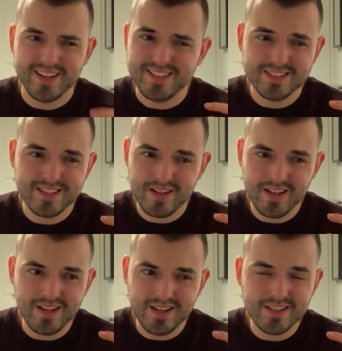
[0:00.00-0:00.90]
And it's uh,
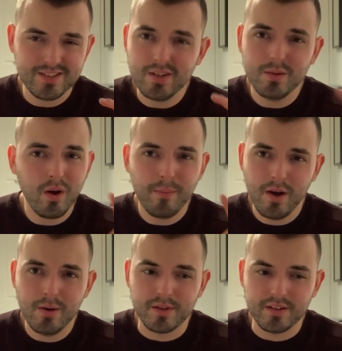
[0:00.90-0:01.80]
it's only one
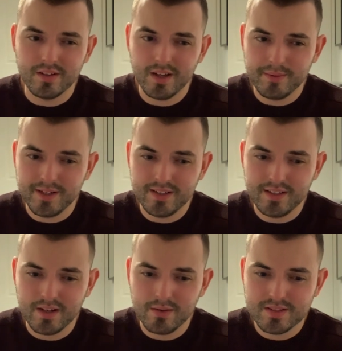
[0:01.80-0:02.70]
moment. I mean,
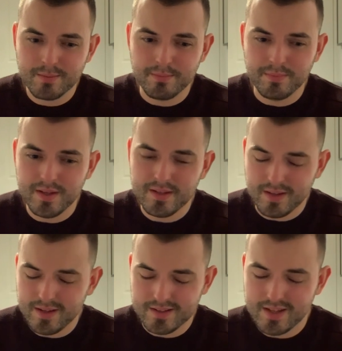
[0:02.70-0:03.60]
you know, it's a
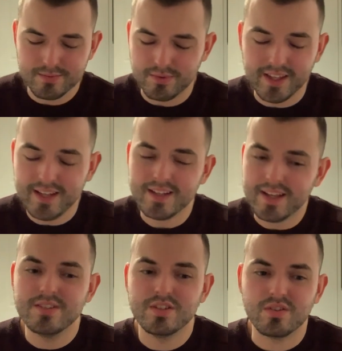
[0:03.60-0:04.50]
it's, it's leading
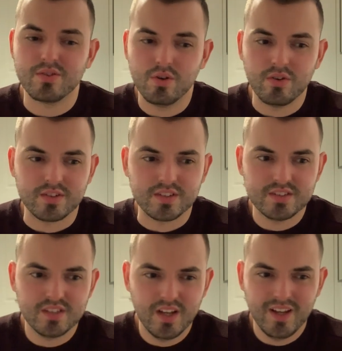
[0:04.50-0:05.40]
into the
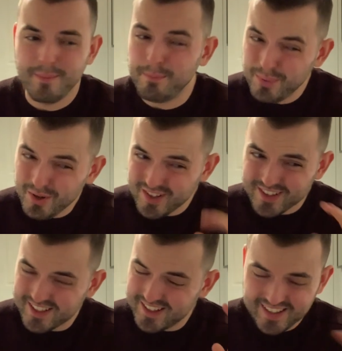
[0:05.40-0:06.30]
chorus.
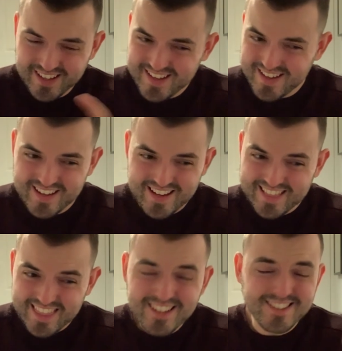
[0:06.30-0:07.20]
But
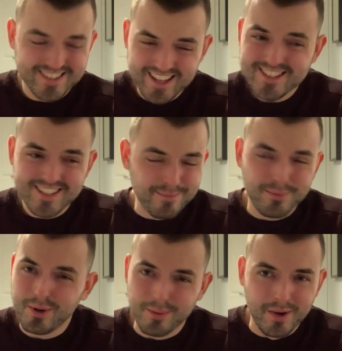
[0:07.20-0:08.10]
that's that's an
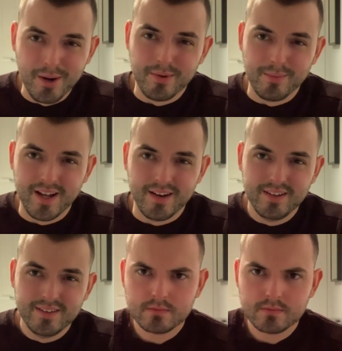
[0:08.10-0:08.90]
important moment, man.